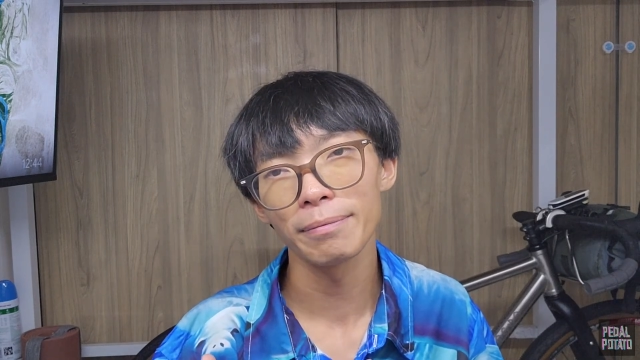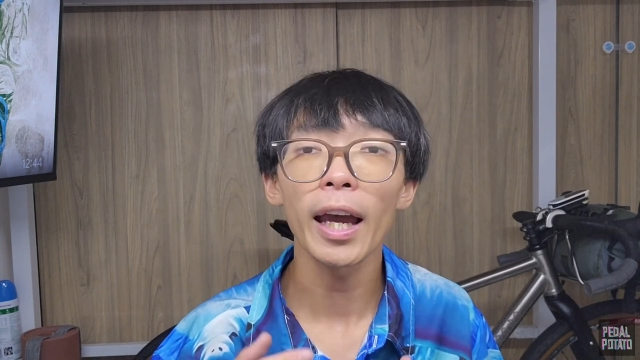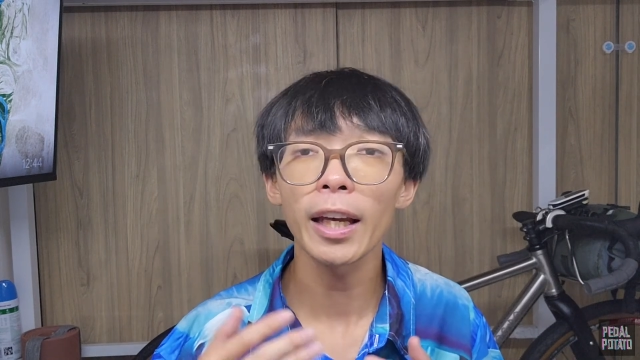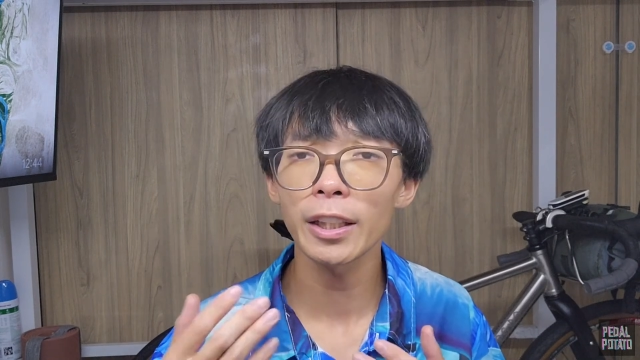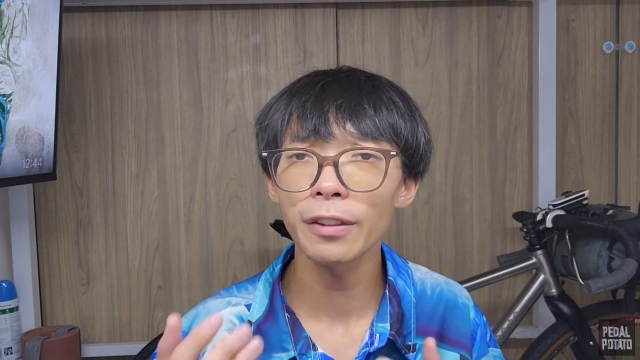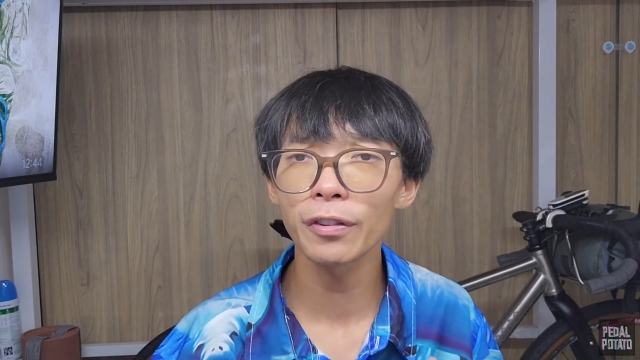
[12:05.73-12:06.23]

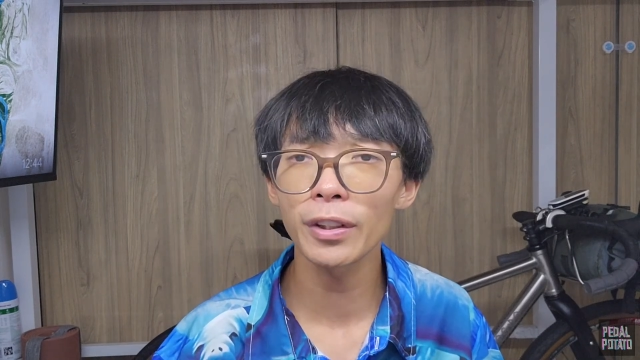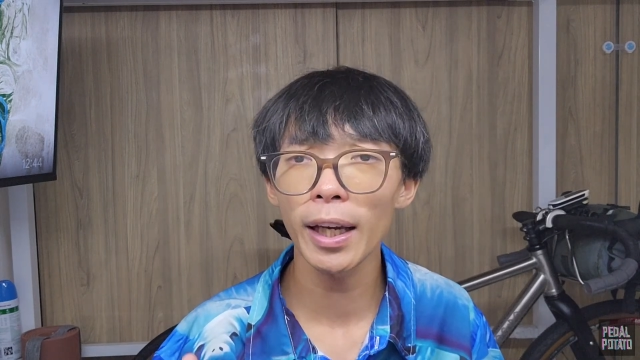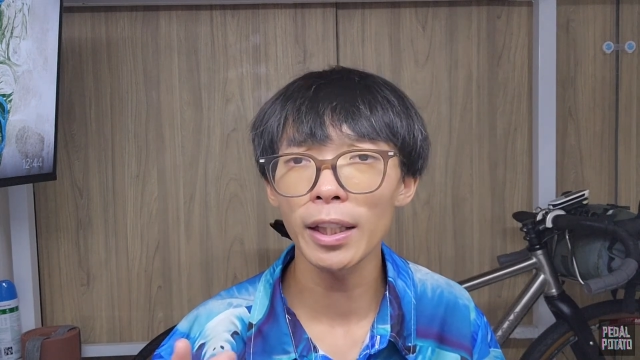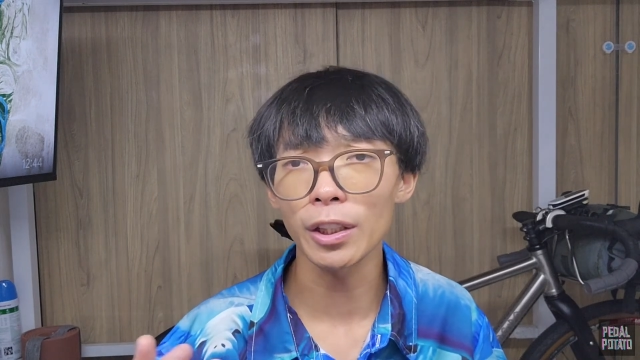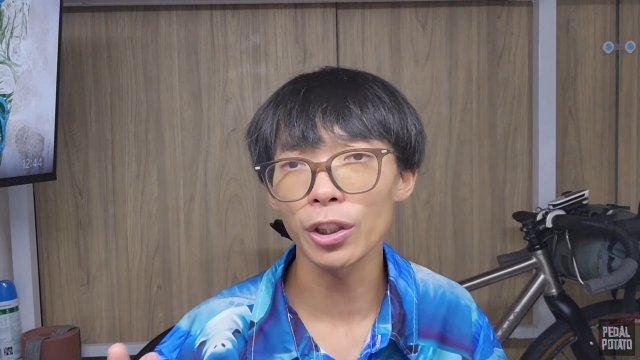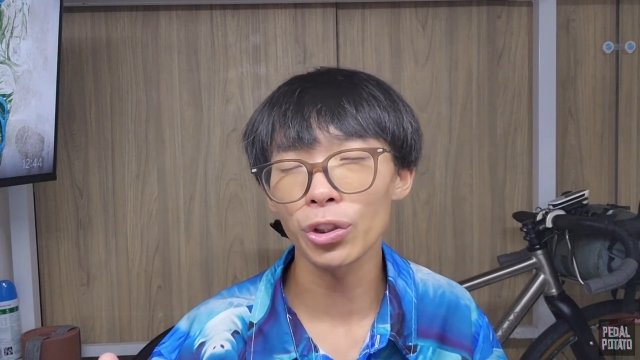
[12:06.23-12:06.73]
and if you get
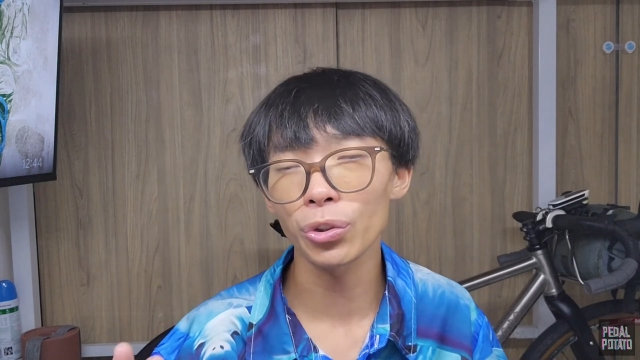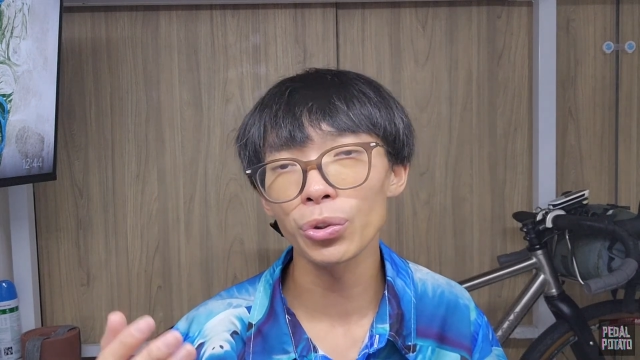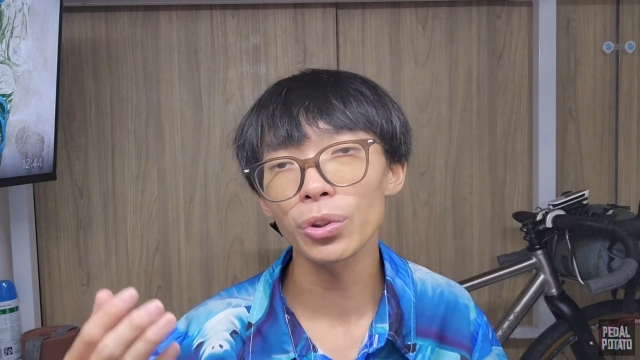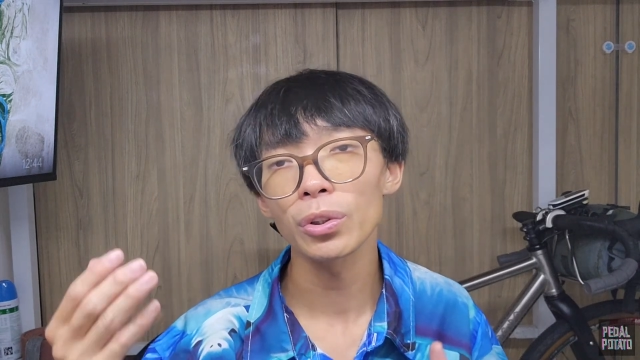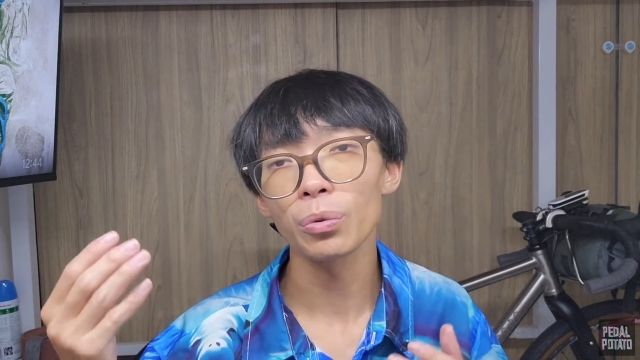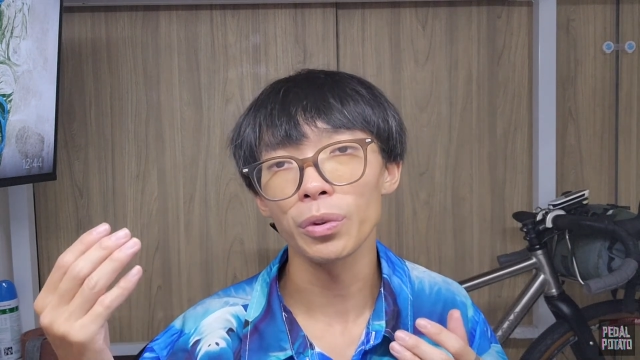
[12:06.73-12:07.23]

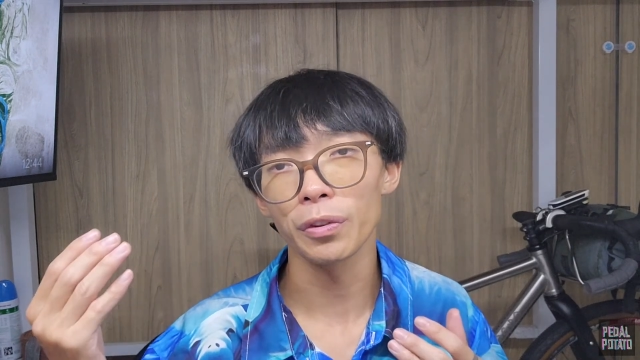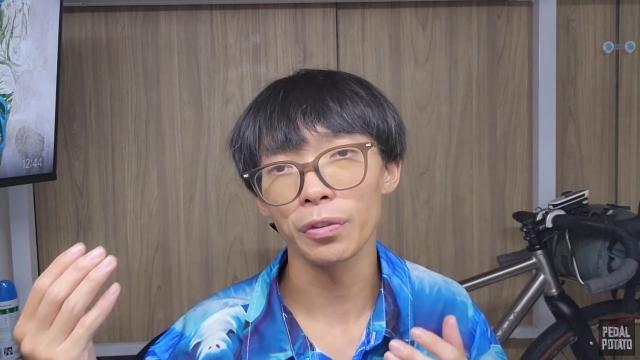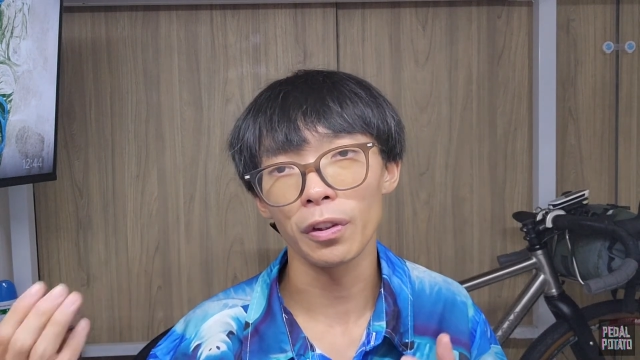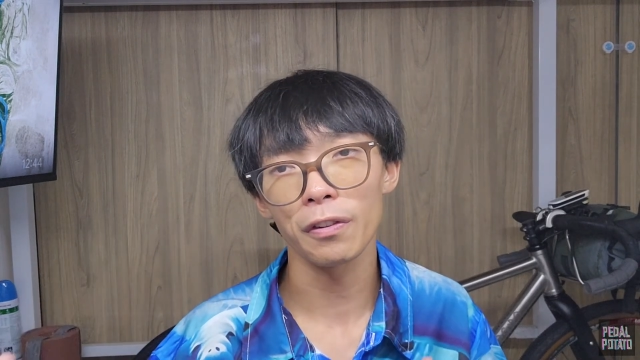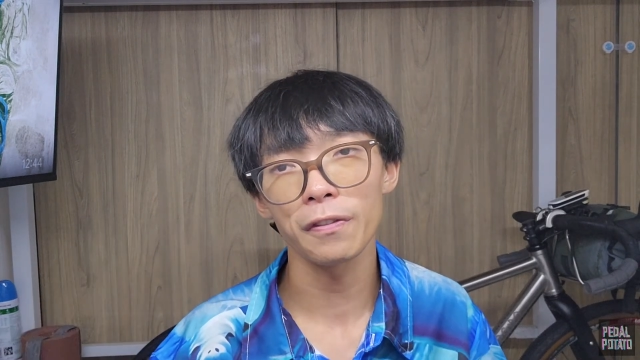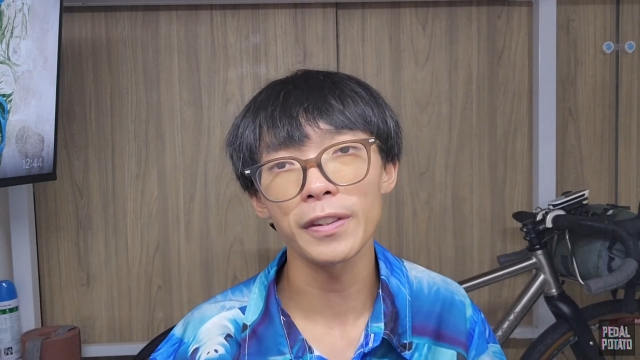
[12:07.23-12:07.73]
issues with
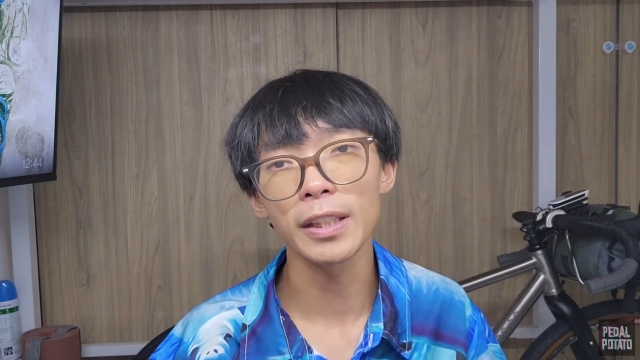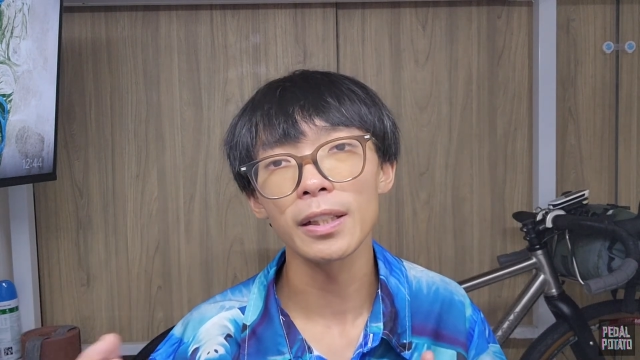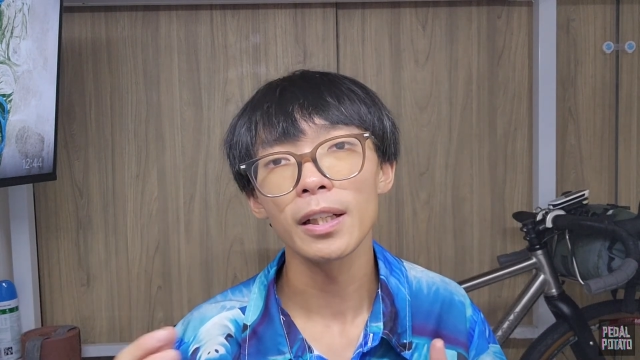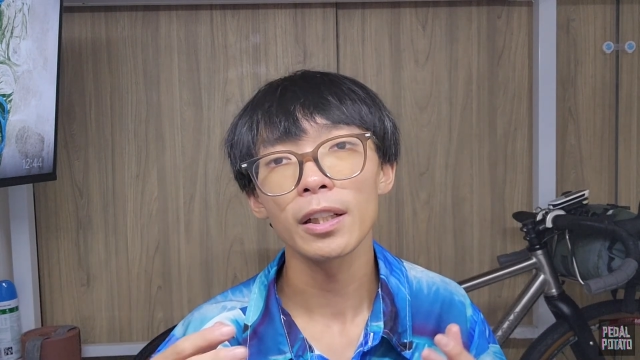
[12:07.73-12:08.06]
your feet